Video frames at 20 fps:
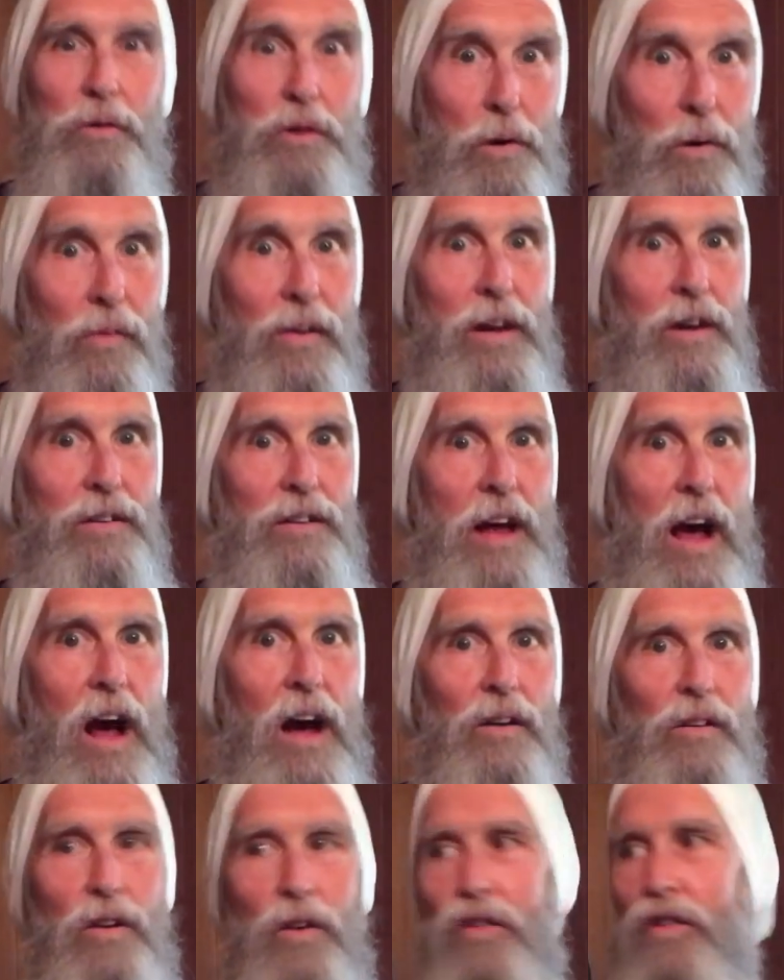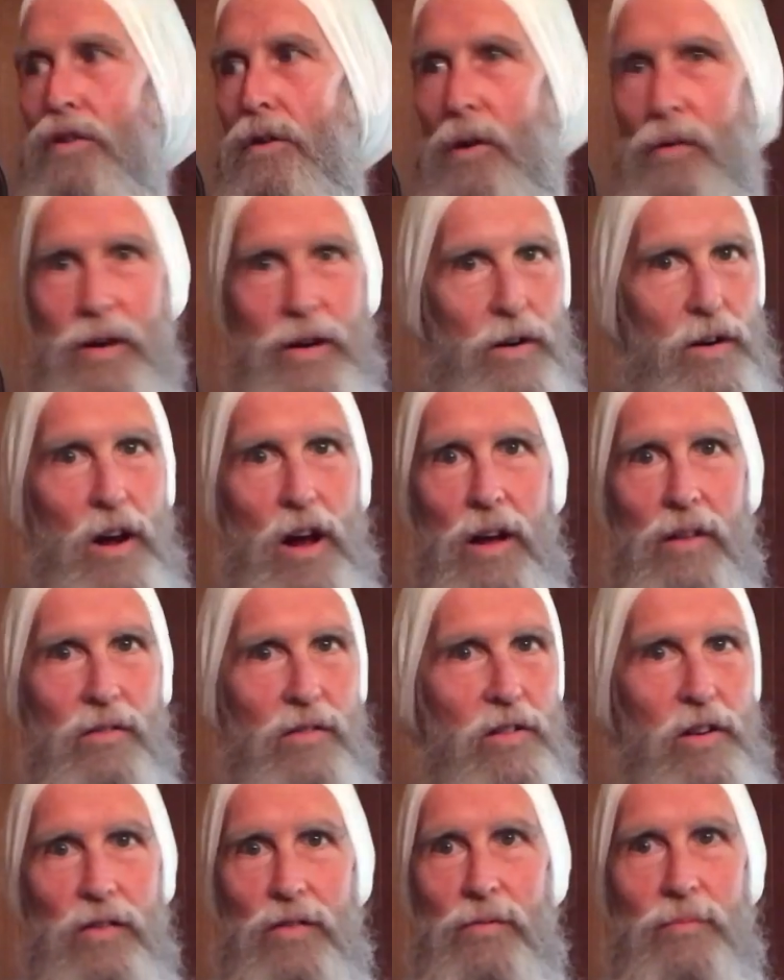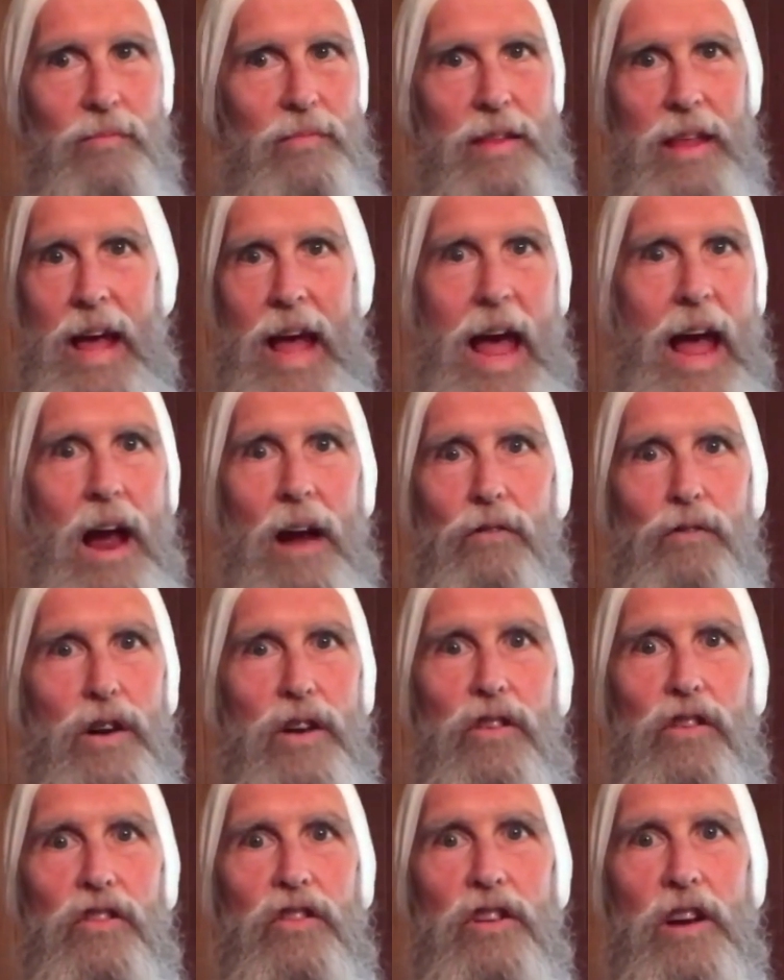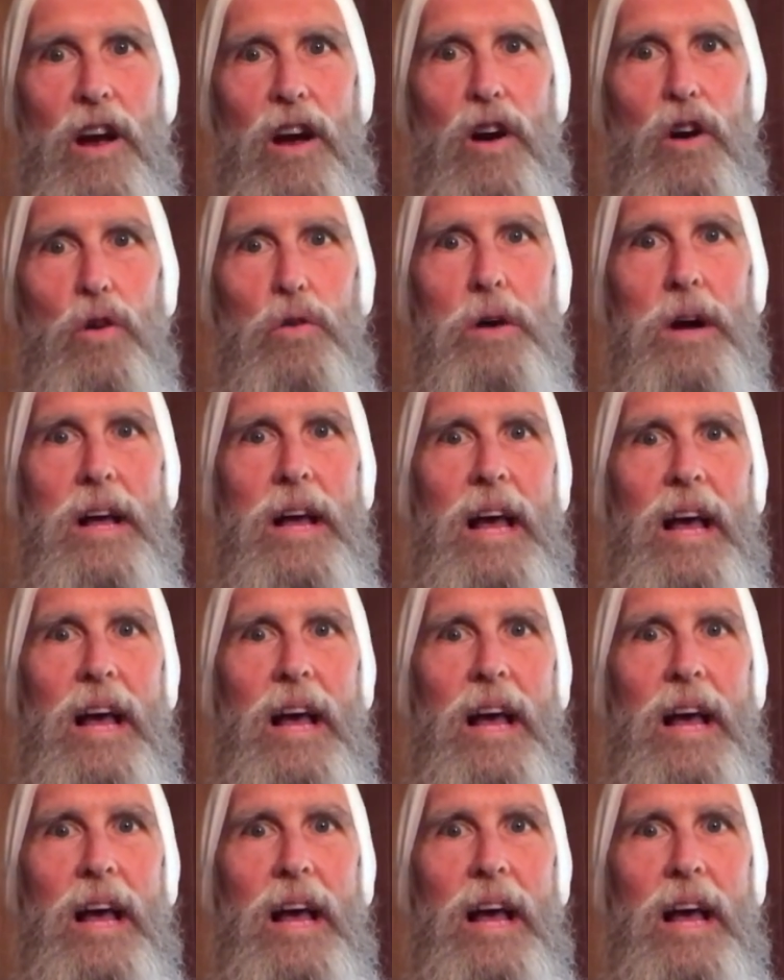you don't hear doctors, you don't hear just the average Joe